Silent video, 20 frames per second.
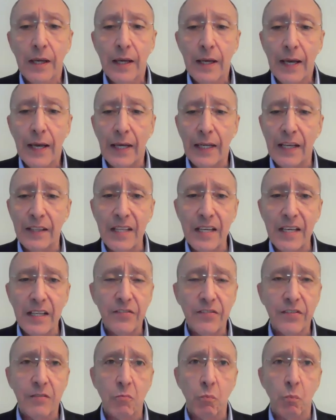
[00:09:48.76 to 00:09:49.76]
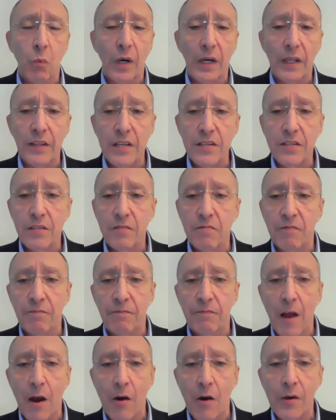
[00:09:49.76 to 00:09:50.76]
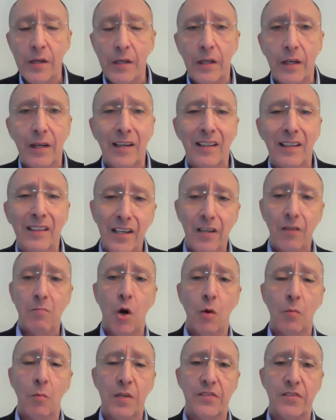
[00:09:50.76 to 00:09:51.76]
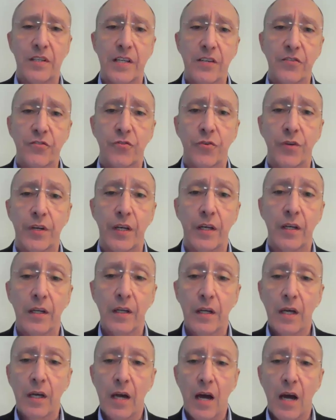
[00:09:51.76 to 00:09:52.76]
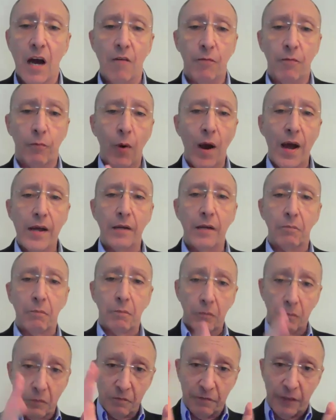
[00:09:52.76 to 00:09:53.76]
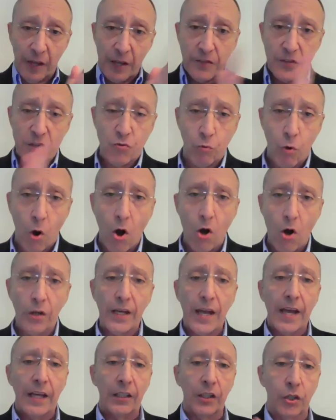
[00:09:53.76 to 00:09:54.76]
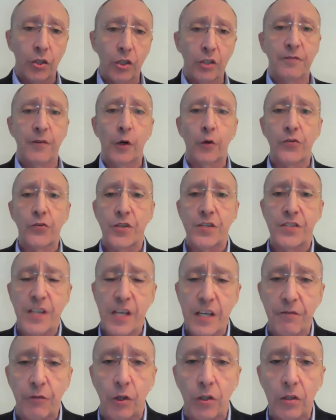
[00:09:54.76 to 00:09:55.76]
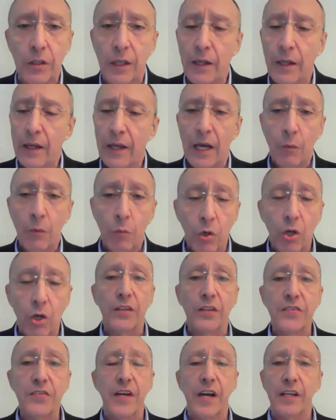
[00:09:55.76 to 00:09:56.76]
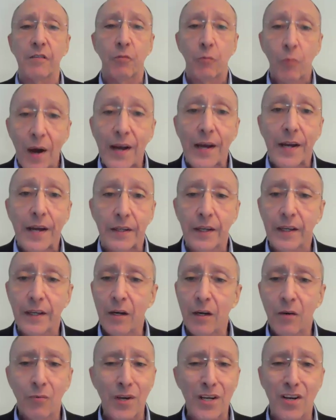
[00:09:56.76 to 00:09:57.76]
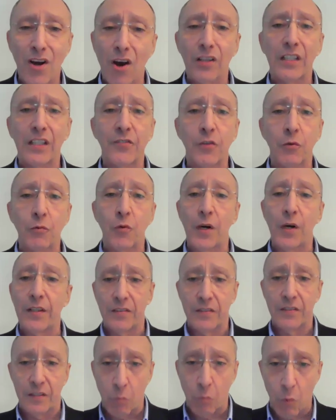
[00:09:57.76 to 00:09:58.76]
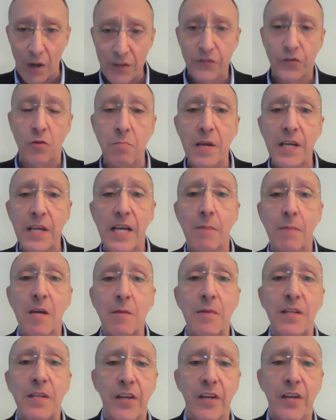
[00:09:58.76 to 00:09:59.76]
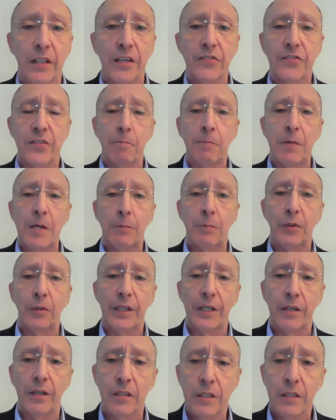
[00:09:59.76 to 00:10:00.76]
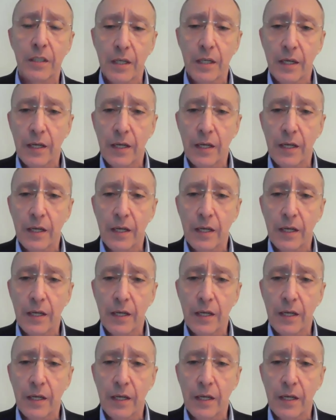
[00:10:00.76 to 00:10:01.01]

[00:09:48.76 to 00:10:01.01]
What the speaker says: And I think it's one of these very clear moments in history of right versus wrong and good versus evil. And we're on the side of right. regardless of what the Western media may be telling some people here.